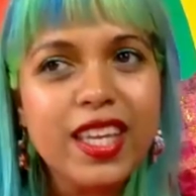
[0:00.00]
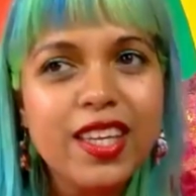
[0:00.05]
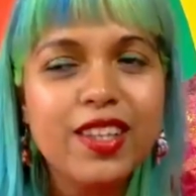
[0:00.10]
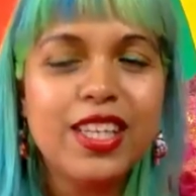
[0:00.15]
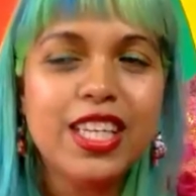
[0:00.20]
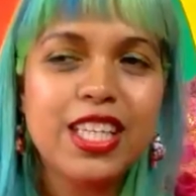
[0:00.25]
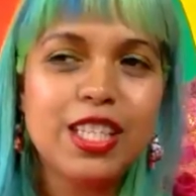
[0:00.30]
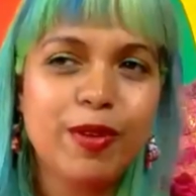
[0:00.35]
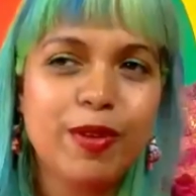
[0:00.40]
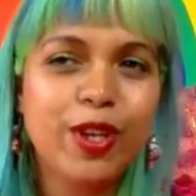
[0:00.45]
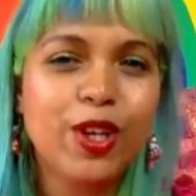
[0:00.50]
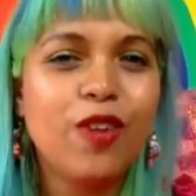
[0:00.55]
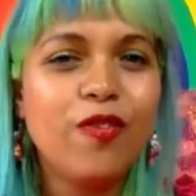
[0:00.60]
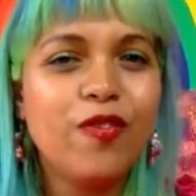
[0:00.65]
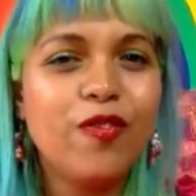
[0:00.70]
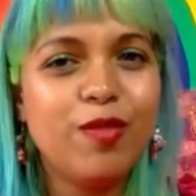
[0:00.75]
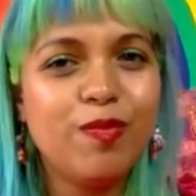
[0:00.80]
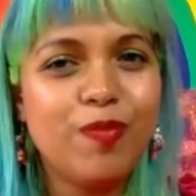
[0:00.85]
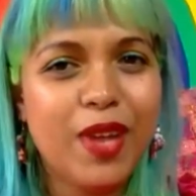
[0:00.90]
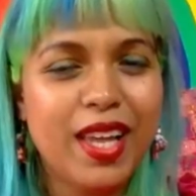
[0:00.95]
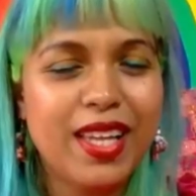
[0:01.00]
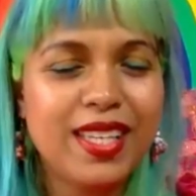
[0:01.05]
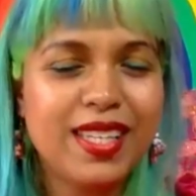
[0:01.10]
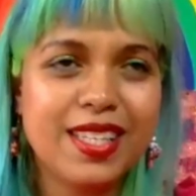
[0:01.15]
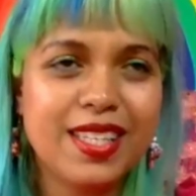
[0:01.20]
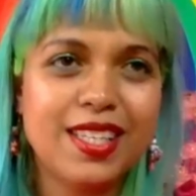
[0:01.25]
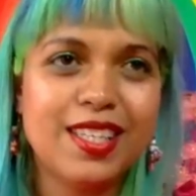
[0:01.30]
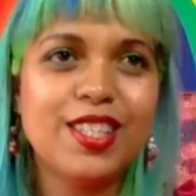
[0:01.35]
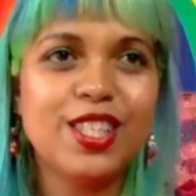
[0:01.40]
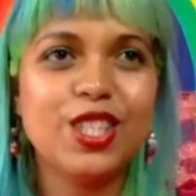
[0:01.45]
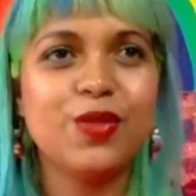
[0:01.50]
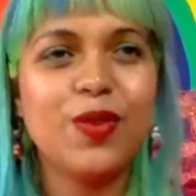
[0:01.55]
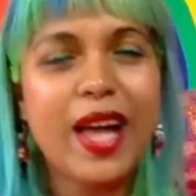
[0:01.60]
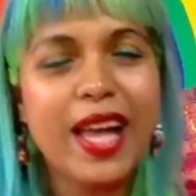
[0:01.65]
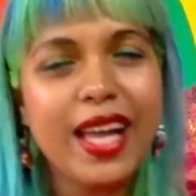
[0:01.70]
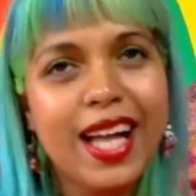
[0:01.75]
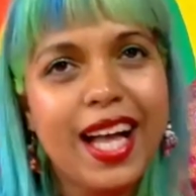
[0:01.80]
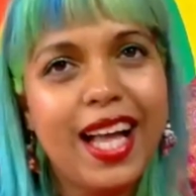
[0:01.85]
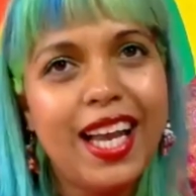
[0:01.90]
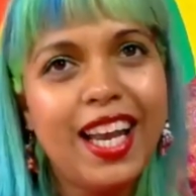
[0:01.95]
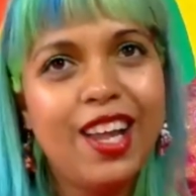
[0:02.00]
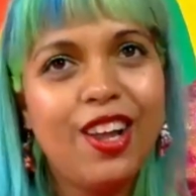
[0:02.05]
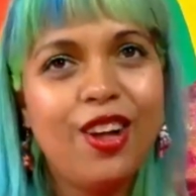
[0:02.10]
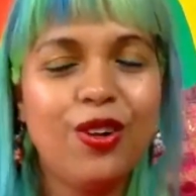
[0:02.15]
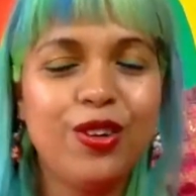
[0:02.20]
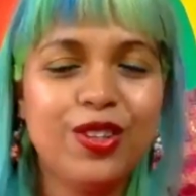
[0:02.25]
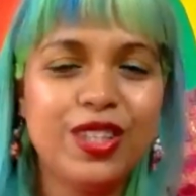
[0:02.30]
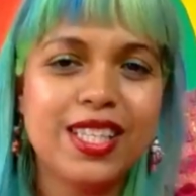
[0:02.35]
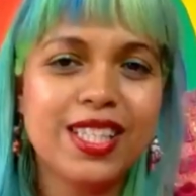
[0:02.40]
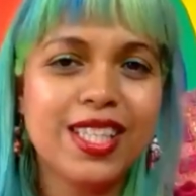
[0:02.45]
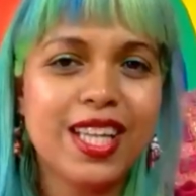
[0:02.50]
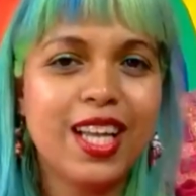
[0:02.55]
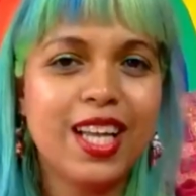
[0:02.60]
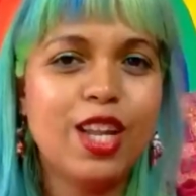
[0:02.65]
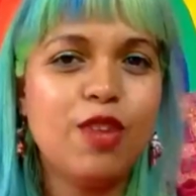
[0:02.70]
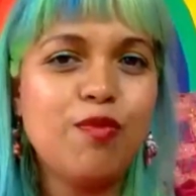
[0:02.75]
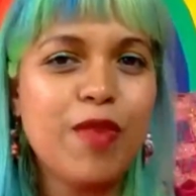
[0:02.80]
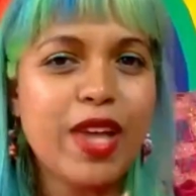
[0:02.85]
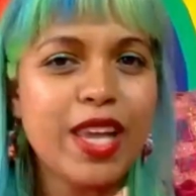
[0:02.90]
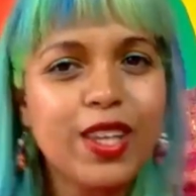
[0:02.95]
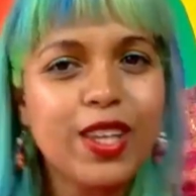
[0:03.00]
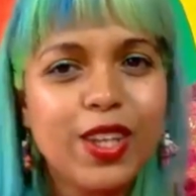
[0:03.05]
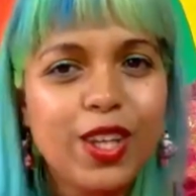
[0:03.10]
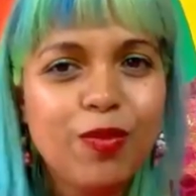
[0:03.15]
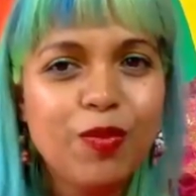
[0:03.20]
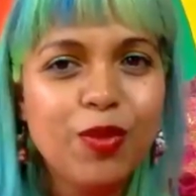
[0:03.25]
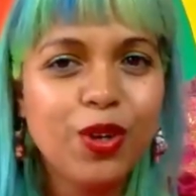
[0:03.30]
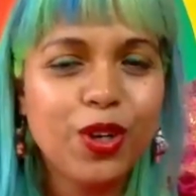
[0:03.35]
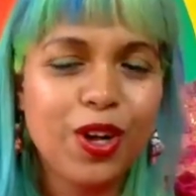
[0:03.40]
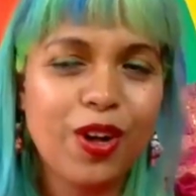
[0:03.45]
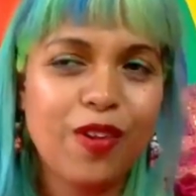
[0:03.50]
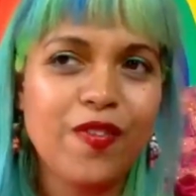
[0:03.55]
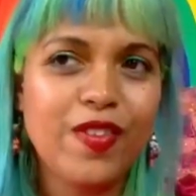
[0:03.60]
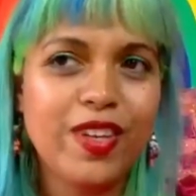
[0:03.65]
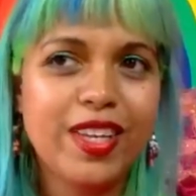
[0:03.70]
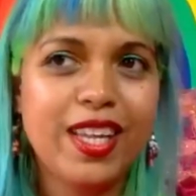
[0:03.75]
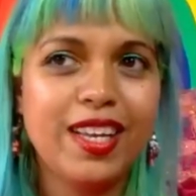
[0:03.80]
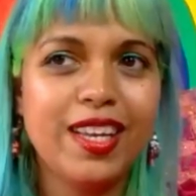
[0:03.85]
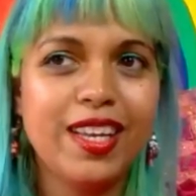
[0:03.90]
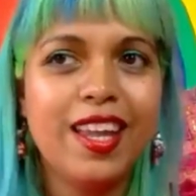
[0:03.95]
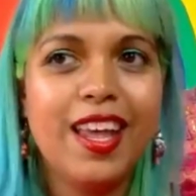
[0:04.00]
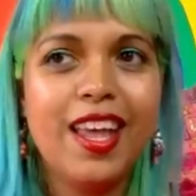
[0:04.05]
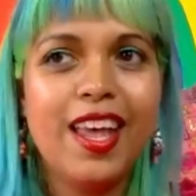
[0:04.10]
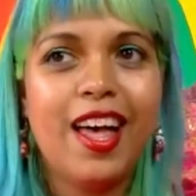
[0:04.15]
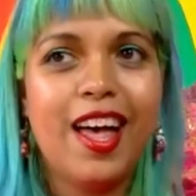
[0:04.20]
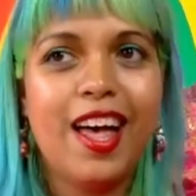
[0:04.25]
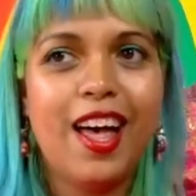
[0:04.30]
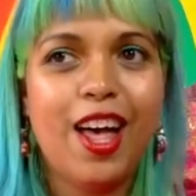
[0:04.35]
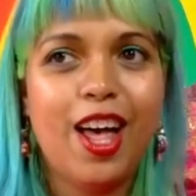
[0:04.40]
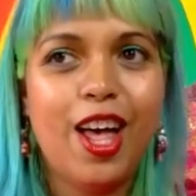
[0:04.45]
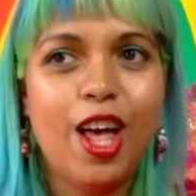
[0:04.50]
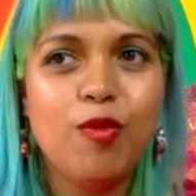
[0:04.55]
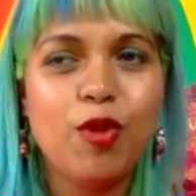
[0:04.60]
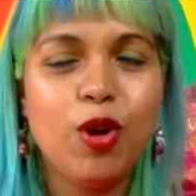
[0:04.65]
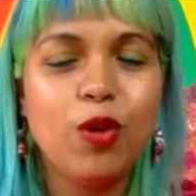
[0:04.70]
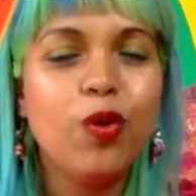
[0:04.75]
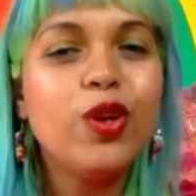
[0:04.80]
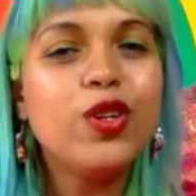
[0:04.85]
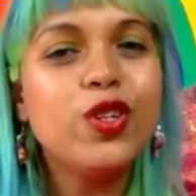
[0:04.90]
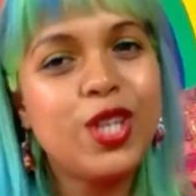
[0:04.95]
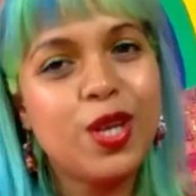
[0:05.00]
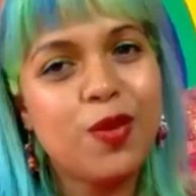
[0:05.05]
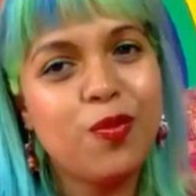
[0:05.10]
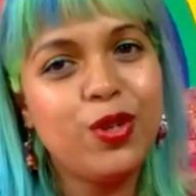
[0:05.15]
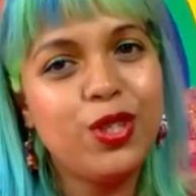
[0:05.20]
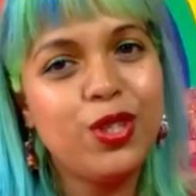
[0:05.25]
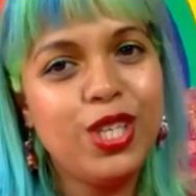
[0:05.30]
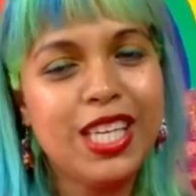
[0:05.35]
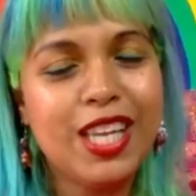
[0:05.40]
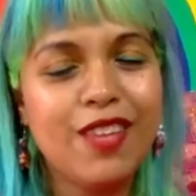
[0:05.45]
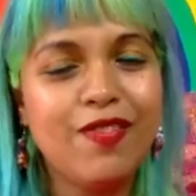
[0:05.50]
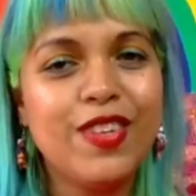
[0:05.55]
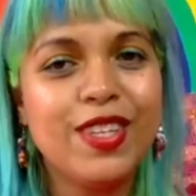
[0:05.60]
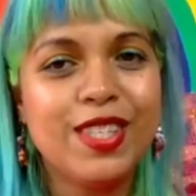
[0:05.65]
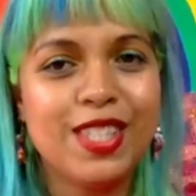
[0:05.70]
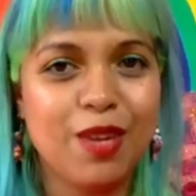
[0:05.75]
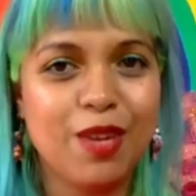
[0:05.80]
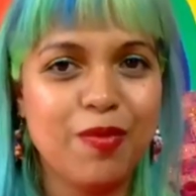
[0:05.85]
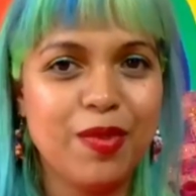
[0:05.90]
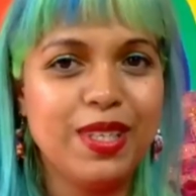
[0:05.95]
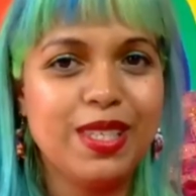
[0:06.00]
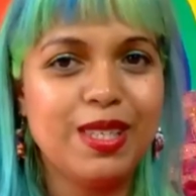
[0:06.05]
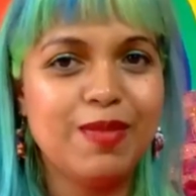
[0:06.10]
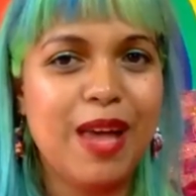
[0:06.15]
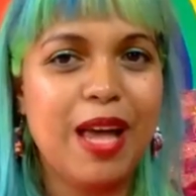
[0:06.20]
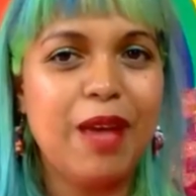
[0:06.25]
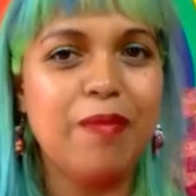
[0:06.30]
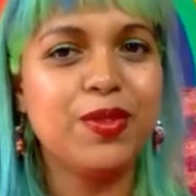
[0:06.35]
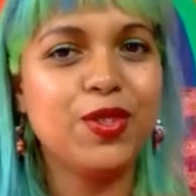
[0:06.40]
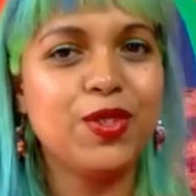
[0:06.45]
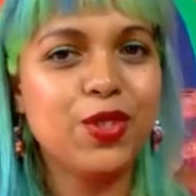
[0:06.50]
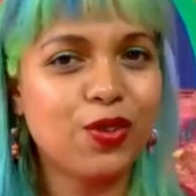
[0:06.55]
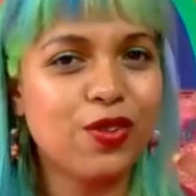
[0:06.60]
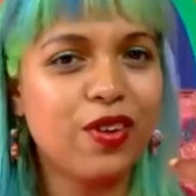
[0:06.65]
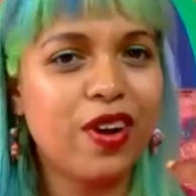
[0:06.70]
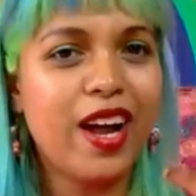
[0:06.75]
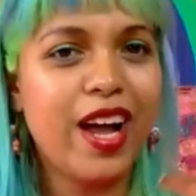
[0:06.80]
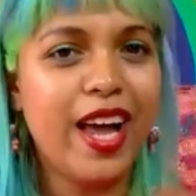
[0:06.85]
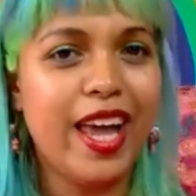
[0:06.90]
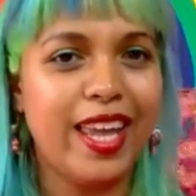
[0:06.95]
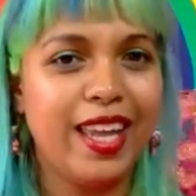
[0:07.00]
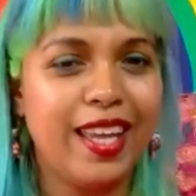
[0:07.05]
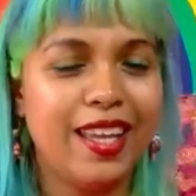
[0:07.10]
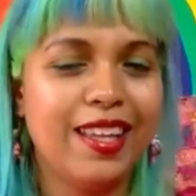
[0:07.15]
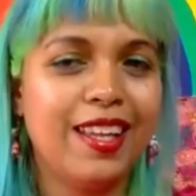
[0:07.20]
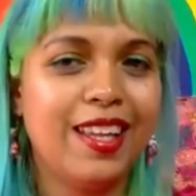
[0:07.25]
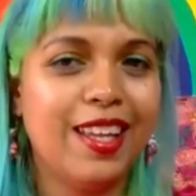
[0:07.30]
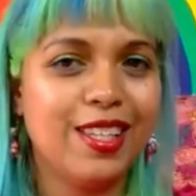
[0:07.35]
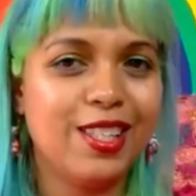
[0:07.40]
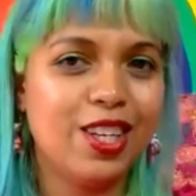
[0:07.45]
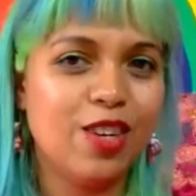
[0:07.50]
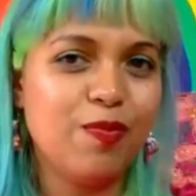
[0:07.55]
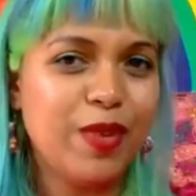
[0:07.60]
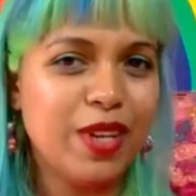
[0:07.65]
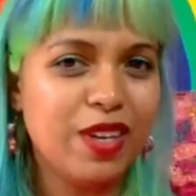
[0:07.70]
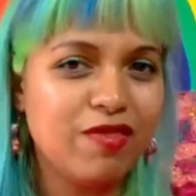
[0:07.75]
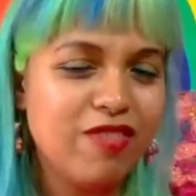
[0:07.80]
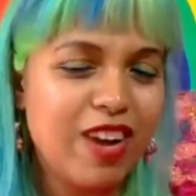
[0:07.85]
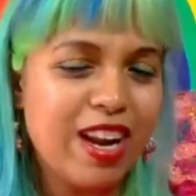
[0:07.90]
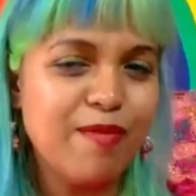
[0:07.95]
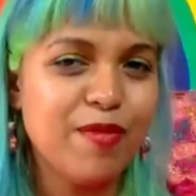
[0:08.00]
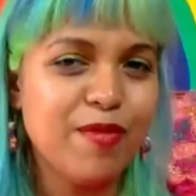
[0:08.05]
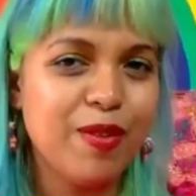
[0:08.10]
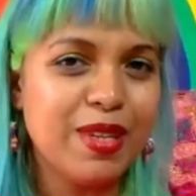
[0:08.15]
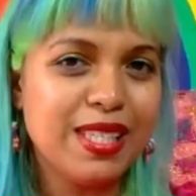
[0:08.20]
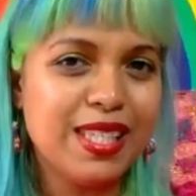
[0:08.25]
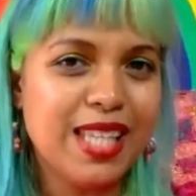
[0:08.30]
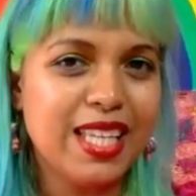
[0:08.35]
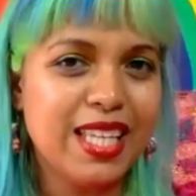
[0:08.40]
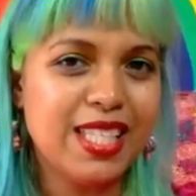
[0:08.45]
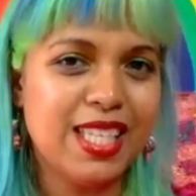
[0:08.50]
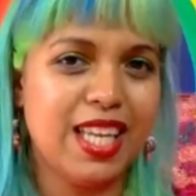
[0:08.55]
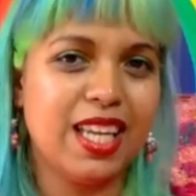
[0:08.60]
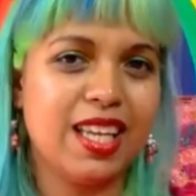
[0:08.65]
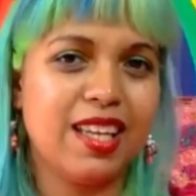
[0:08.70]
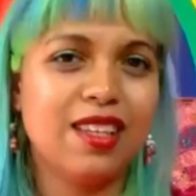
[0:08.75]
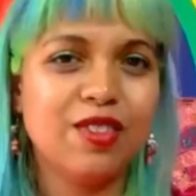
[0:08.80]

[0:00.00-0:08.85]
you need to be a confident person to wear colour, or does colour make you more confident? Or what tip would you give to someone to perhaps try a sort of bit of rainbow aesthetic?